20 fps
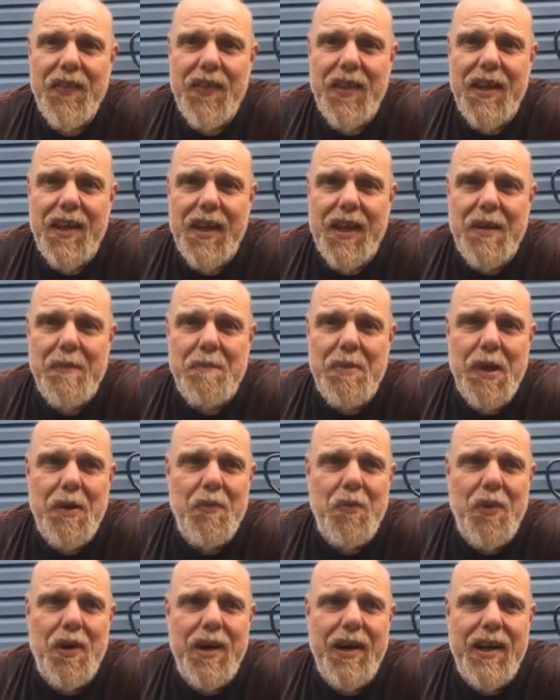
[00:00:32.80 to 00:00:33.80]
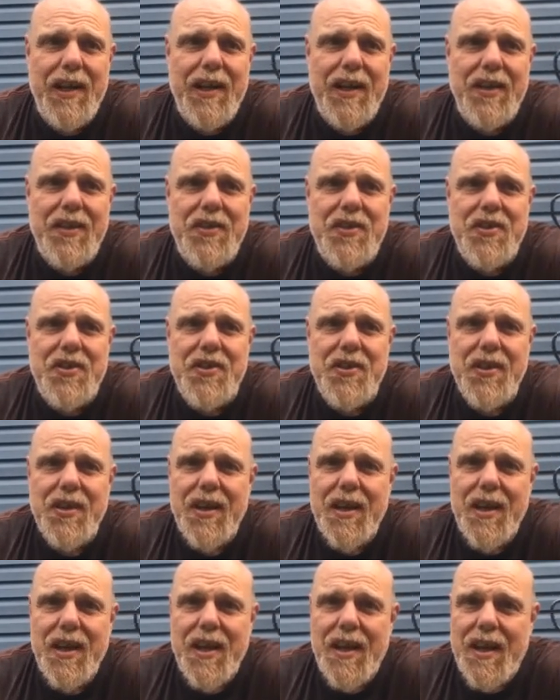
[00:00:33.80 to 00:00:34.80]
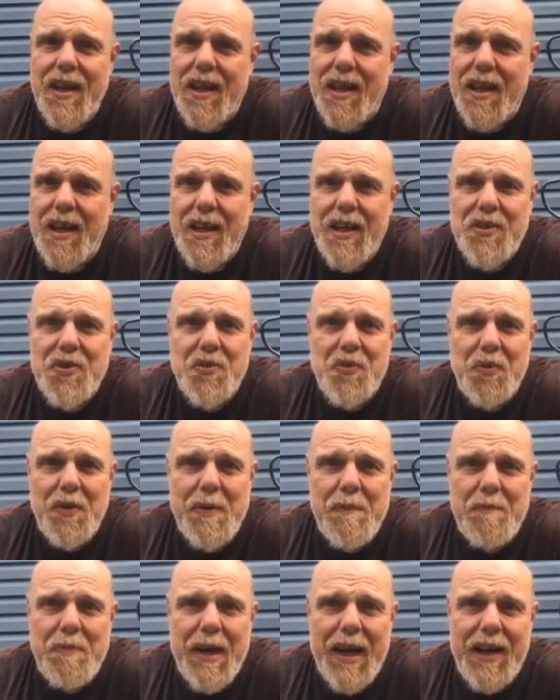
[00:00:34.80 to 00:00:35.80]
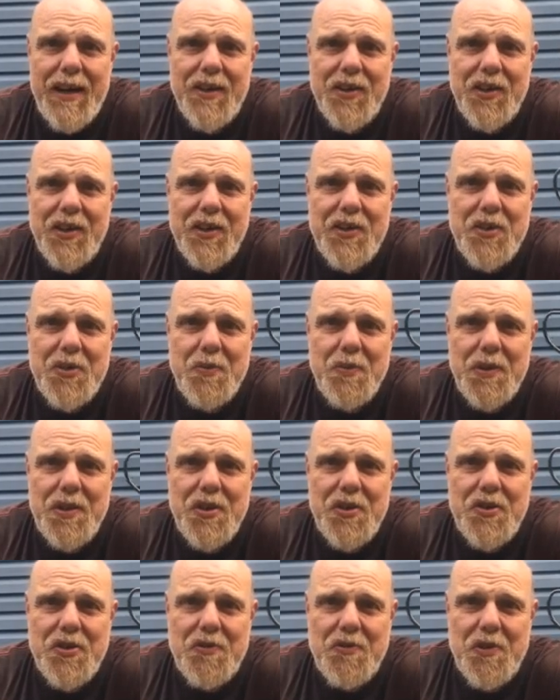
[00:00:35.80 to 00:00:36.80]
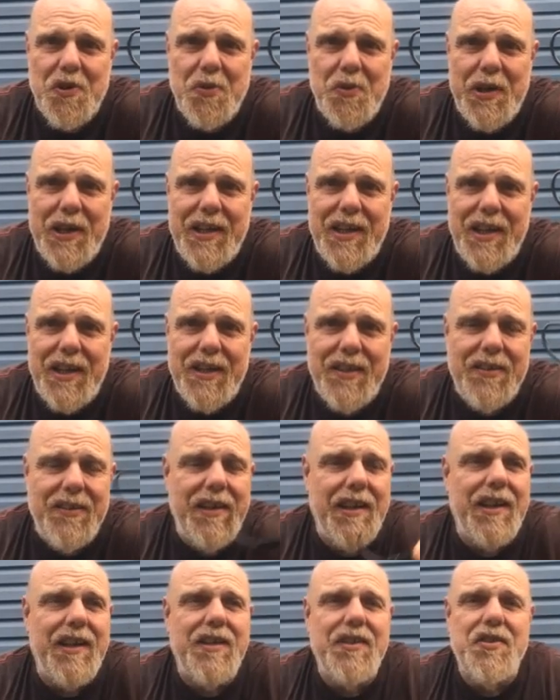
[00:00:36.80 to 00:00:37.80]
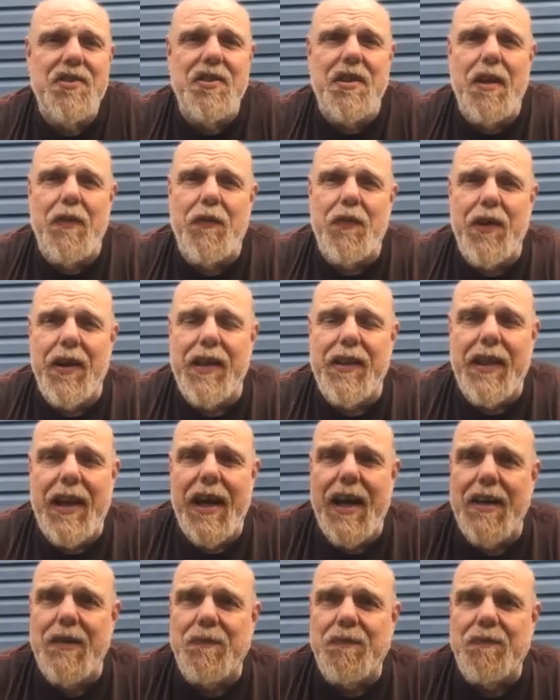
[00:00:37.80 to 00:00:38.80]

It could be one of these swim bait hooks with the screwy deal in it and stuff like that.